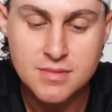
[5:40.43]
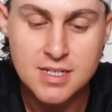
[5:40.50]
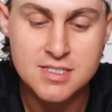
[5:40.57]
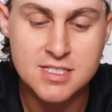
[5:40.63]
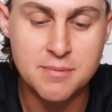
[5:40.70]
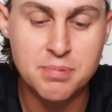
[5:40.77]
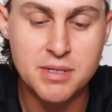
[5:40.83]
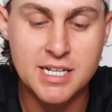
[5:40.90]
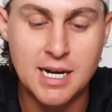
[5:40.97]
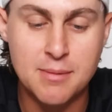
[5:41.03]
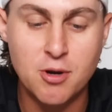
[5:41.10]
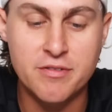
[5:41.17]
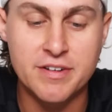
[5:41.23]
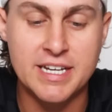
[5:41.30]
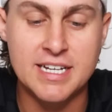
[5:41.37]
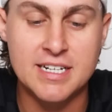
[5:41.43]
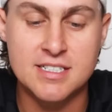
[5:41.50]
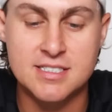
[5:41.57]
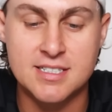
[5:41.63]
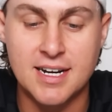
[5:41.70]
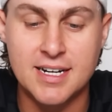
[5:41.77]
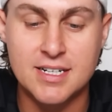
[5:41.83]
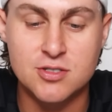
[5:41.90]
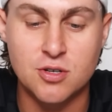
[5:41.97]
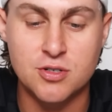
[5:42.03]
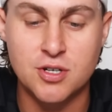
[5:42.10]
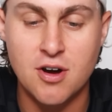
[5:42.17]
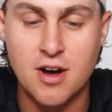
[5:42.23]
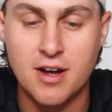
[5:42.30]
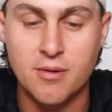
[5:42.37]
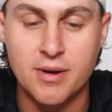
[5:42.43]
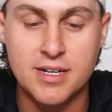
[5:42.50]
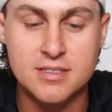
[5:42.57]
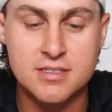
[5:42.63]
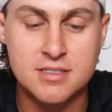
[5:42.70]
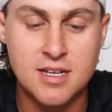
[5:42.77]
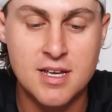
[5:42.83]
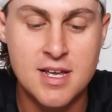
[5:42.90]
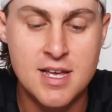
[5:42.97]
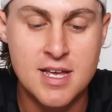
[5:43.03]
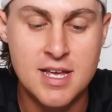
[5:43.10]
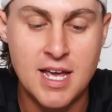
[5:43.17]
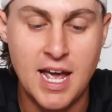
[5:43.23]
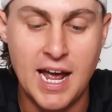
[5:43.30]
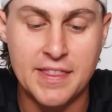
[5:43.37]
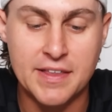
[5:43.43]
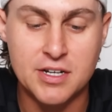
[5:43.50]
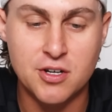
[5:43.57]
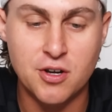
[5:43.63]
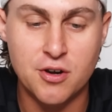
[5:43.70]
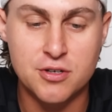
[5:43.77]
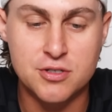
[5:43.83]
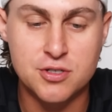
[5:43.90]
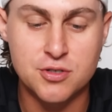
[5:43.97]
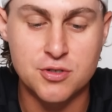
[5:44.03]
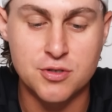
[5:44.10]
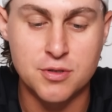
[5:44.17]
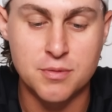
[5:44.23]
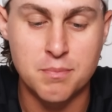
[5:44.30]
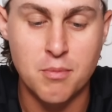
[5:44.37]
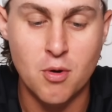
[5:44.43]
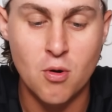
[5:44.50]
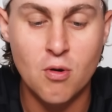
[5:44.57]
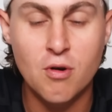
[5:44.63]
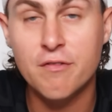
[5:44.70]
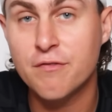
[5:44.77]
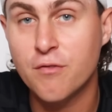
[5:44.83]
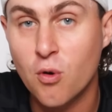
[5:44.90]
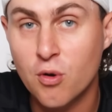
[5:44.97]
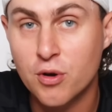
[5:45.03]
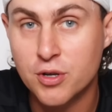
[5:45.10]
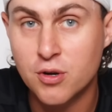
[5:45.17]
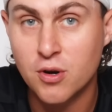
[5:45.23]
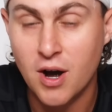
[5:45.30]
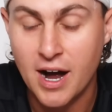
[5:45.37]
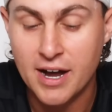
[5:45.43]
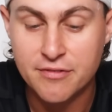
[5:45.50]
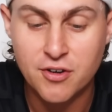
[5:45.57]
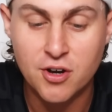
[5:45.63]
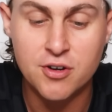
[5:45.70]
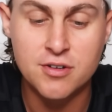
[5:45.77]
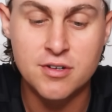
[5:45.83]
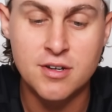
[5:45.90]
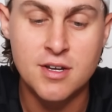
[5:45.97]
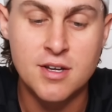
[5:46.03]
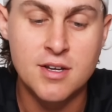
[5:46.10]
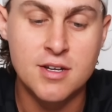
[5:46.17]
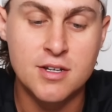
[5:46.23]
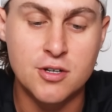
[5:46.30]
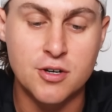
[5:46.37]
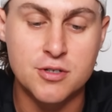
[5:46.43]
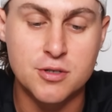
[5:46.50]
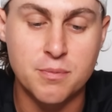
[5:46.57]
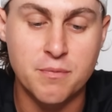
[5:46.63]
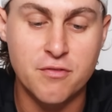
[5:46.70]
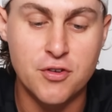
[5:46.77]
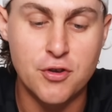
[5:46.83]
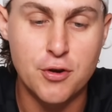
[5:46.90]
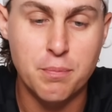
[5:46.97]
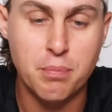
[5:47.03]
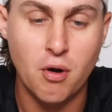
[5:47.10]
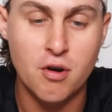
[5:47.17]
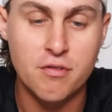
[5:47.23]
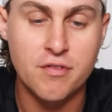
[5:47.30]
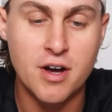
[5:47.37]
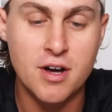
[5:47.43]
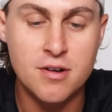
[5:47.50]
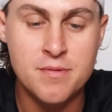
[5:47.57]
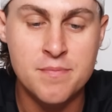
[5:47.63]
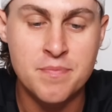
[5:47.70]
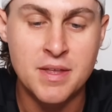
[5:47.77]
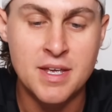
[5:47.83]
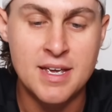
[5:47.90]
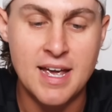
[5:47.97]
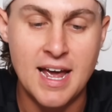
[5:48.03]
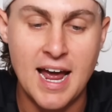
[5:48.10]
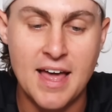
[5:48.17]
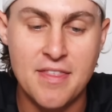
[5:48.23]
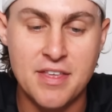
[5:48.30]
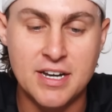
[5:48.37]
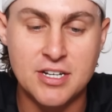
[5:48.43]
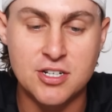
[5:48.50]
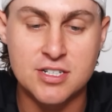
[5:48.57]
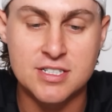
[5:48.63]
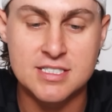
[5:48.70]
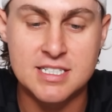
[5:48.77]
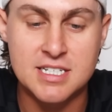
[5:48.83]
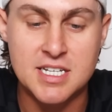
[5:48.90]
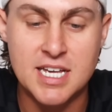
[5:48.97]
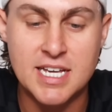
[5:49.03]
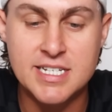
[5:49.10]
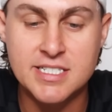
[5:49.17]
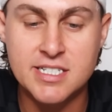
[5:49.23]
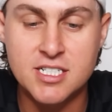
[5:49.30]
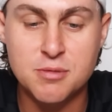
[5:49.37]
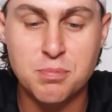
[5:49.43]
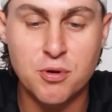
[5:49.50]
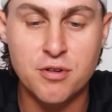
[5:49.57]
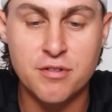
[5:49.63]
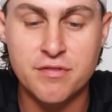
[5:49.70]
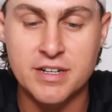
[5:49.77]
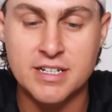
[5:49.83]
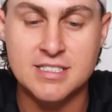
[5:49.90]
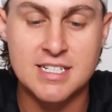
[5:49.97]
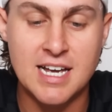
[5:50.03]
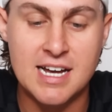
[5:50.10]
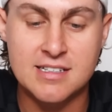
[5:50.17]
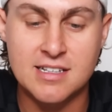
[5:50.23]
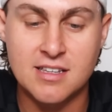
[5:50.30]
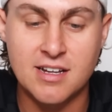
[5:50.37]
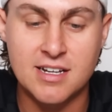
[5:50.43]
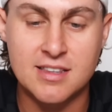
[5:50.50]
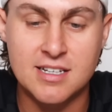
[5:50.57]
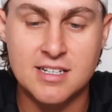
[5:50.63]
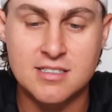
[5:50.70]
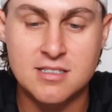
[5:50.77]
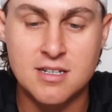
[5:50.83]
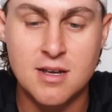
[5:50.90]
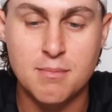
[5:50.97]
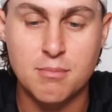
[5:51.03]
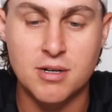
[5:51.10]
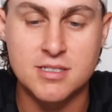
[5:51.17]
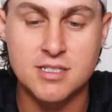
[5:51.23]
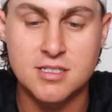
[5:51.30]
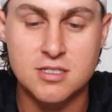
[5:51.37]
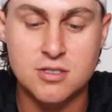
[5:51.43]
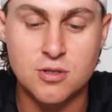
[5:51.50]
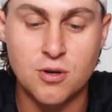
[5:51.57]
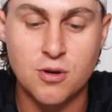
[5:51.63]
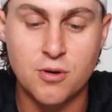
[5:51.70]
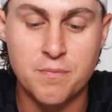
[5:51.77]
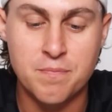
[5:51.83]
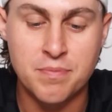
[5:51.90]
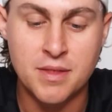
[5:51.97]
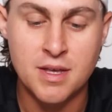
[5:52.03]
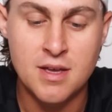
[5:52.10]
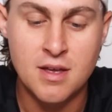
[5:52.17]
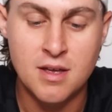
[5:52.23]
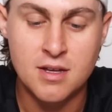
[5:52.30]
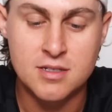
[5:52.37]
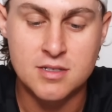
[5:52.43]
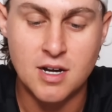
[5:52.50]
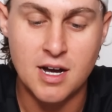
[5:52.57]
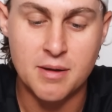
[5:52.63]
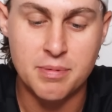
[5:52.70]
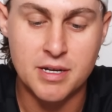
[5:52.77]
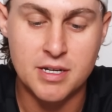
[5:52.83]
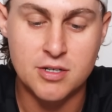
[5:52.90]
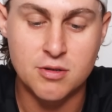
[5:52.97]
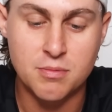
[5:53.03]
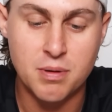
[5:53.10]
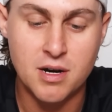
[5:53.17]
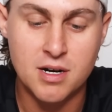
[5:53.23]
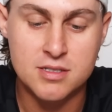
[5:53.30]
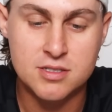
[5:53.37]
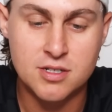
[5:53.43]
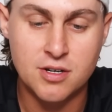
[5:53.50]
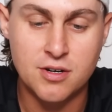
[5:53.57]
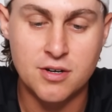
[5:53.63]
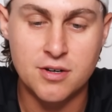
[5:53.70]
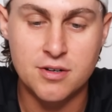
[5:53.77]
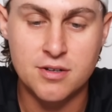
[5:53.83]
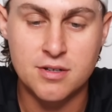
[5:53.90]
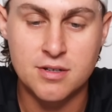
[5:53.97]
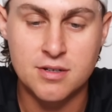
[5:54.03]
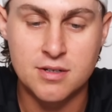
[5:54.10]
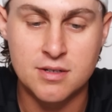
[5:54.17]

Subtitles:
Simply come over here to settings on your iOS and then go to more for your iPhone. Go to view profile and then you're going to see Easy Spoof exactly like this. Press install. Type in your passcode,